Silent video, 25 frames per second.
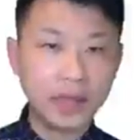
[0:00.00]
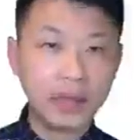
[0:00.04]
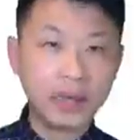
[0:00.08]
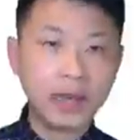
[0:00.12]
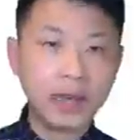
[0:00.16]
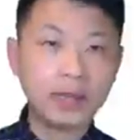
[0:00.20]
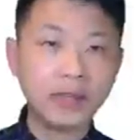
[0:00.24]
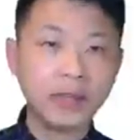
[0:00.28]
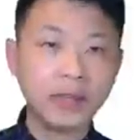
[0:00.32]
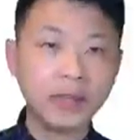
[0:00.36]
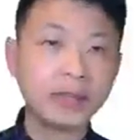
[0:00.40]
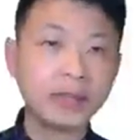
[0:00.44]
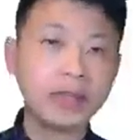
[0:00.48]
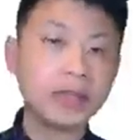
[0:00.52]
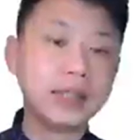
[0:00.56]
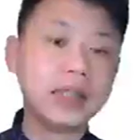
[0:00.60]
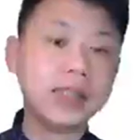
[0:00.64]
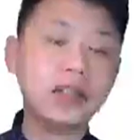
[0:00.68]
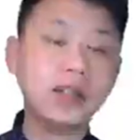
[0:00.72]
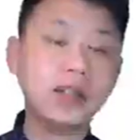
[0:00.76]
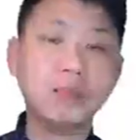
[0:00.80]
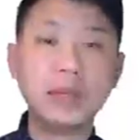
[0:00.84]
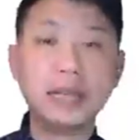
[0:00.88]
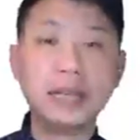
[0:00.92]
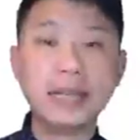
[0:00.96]
And also they
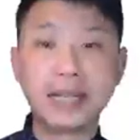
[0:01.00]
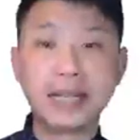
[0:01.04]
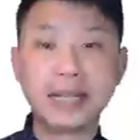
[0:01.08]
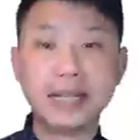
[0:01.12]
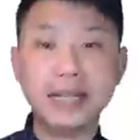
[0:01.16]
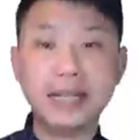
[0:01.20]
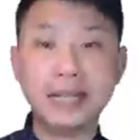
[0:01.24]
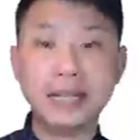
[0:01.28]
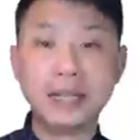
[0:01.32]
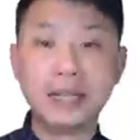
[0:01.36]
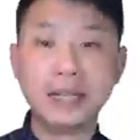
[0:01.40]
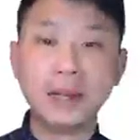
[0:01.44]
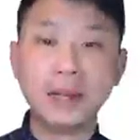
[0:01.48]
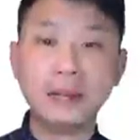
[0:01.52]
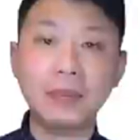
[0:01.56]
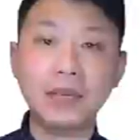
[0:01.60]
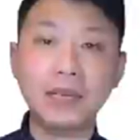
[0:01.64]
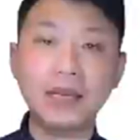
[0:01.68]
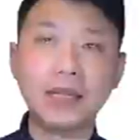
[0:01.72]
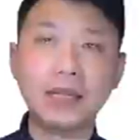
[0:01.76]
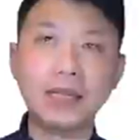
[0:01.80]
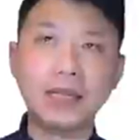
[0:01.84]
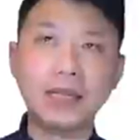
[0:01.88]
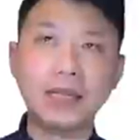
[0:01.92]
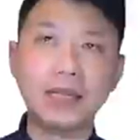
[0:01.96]
should be clear. That
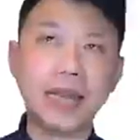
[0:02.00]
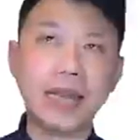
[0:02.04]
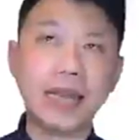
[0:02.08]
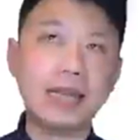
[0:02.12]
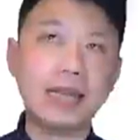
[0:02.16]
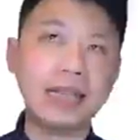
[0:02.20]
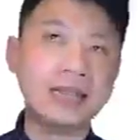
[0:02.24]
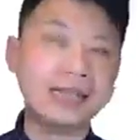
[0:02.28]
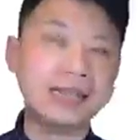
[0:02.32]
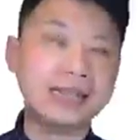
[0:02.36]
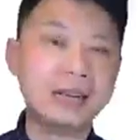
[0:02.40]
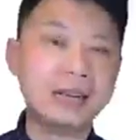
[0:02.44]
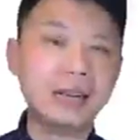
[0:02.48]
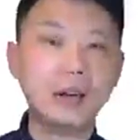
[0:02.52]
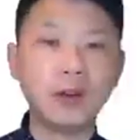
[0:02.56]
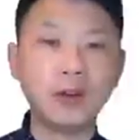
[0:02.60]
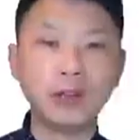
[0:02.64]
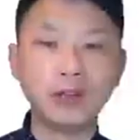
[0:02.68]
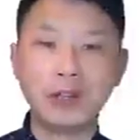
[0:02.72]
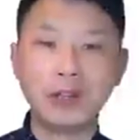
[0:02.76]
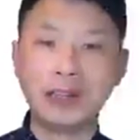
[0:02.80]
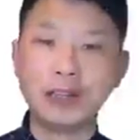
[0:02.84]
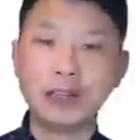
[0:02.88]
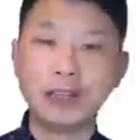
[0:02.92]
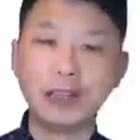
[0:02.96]
means any
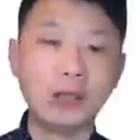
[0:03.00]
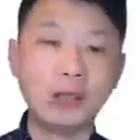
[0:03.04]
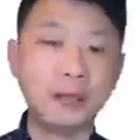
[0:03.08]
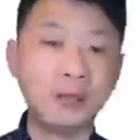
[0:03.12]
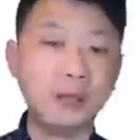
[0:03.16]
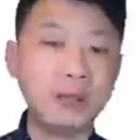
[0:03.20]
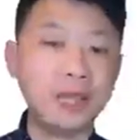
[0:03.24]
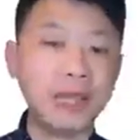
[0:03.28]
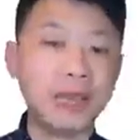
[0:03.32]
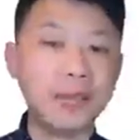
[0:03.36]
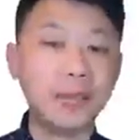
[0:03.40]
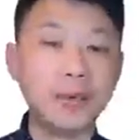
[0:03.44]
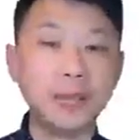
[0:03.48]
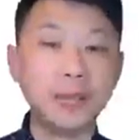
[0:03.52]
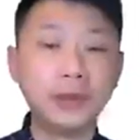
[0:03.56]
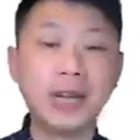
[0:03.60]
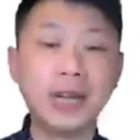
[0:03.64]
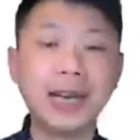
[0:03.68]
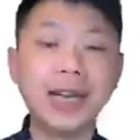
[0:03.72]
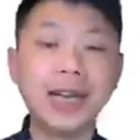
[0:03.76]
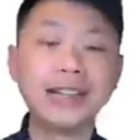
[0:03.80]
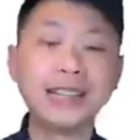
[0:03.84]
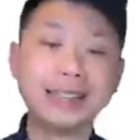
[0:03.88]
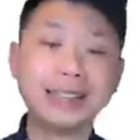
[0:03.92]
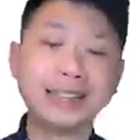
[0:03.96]
stakeholder, they should be able
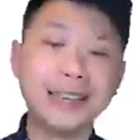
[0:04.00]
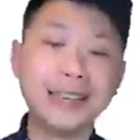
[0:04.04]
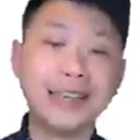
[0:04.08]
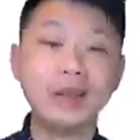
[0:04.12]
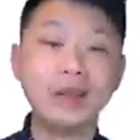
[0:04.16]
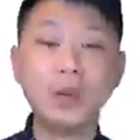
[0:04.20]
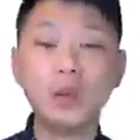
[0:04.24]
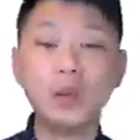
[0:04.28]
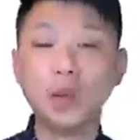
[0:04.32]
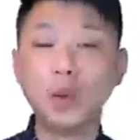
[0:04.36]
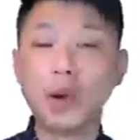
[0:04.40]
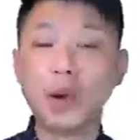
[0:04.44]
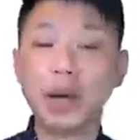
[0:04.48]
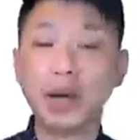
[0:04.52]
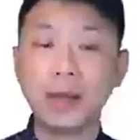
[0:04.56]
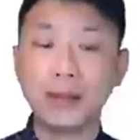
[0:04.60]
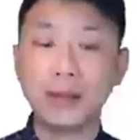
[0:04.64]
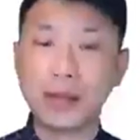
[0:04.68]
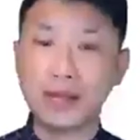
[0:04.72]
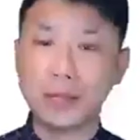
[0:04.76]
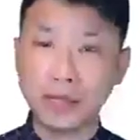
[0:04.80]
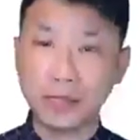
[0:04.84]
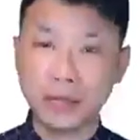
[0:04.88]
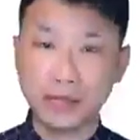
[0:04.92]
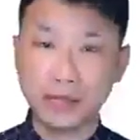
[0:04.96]
to understand the
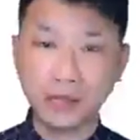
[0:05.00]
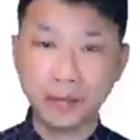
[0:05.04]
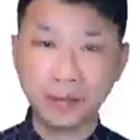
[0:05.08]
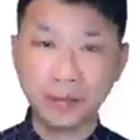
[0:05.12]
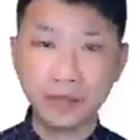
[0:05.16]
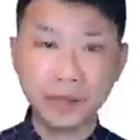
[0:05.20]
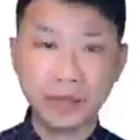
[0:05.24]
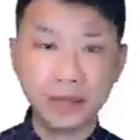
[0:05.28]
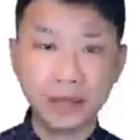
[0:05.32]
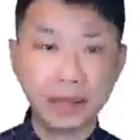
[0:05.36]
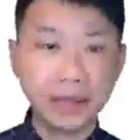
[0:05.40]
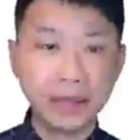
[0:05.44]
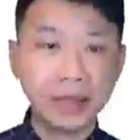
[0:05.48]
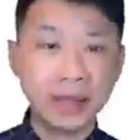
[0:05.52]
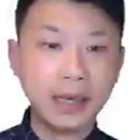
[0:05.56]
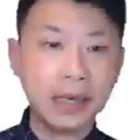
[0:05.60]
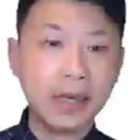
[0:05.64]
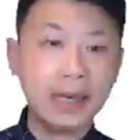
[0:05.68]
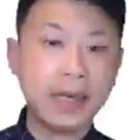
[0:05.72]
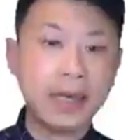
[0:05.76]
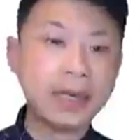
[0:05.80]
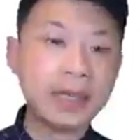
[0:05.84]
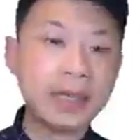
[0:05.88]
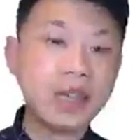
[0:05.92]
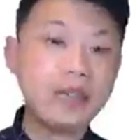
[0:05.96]
requirements.
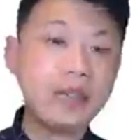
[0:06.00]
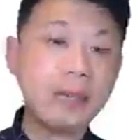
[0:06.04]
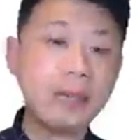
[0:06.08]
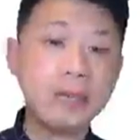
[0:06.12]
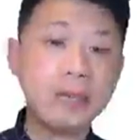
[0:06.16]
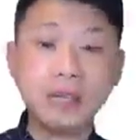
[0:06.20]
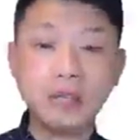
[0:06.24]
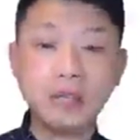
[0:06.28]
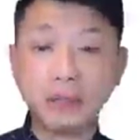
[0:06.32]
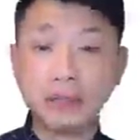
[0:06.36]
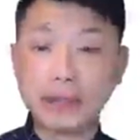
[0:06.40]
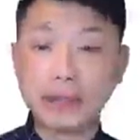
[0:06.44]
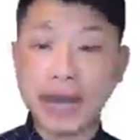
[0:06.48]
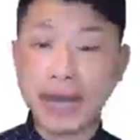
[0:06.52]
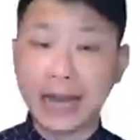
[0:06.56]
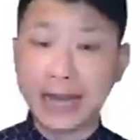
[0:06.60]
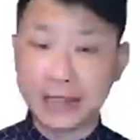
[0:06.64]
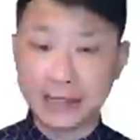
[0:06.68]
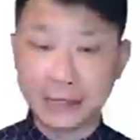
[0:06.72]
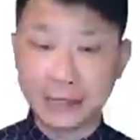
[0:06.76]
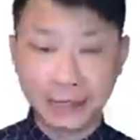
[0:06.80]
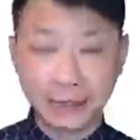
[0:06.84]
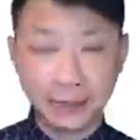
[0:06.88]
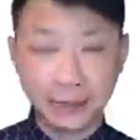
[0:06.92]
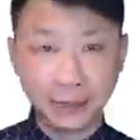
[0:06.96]
And they should be
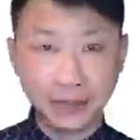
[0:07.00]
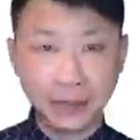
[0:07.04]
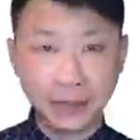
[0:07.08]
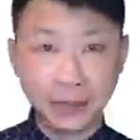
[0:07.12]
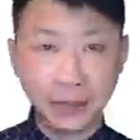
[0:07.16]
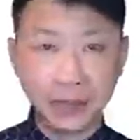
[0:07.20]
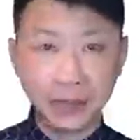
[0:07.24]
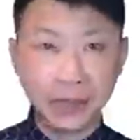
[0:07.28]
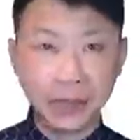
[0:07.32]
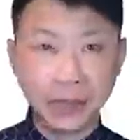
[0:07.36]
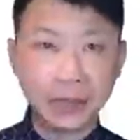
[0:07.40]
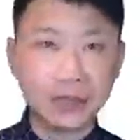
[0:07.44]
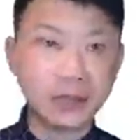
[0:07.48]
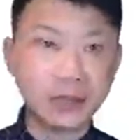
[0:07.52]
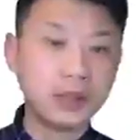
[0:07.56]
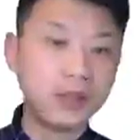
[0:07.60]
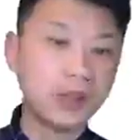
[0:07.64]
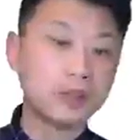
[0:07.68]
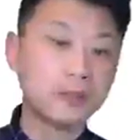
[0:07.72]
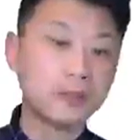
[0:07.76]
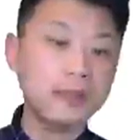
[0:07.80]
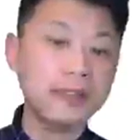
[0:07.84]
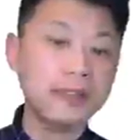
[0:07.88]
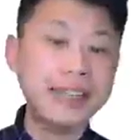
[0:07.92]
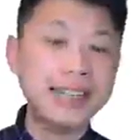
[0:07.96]
correct and
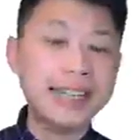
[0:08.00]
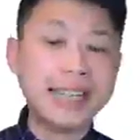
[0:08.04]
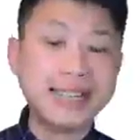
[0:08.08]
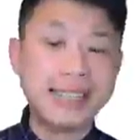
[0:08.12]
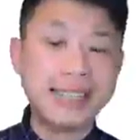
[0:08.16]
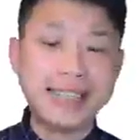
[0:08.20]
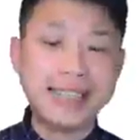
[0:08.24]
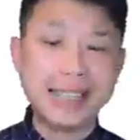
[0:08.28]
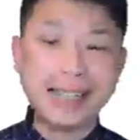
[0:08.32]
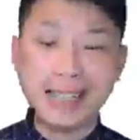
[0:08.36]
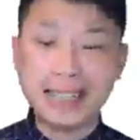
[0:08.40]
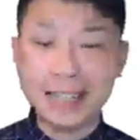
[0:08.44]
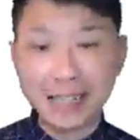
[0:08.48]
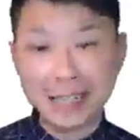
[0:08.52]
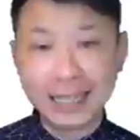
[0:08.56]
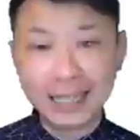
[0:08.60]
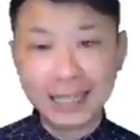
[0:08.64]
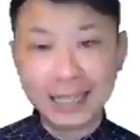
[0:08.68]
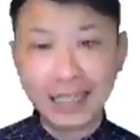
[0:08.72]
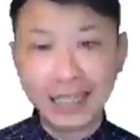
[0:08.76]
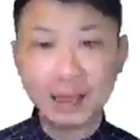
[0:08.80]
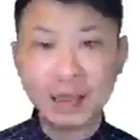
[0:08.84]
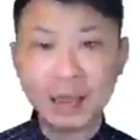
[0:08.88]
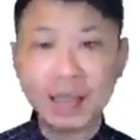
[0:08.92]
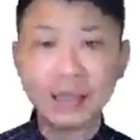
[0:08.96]
also realistic.
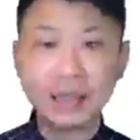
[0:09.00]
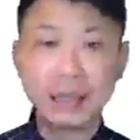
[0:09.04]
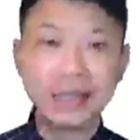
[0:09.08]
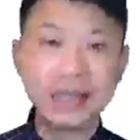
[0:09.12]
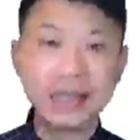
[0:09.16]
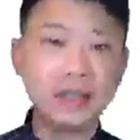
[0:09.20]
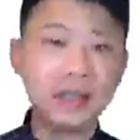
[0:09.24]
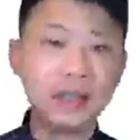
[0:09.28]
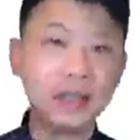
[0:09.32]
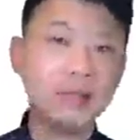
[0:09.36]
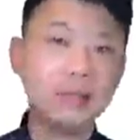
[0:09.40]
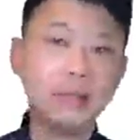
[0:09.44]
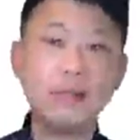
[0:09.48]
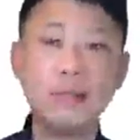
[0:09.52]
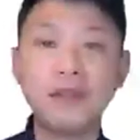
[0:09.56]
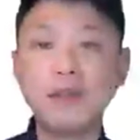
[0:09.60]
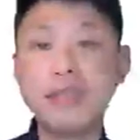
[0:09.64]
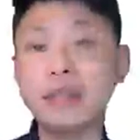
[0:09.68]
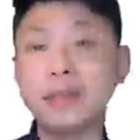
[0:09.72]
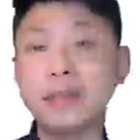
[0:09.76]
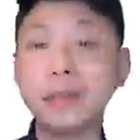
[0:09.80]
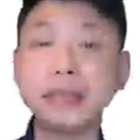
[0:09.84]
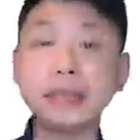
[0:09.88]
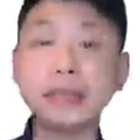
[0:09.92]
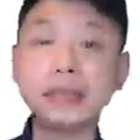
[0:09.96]
That means they should be
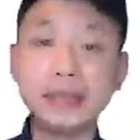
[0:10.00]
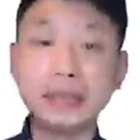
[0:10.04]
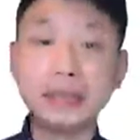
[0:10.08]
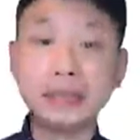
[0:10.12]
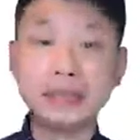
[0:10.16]
feasible.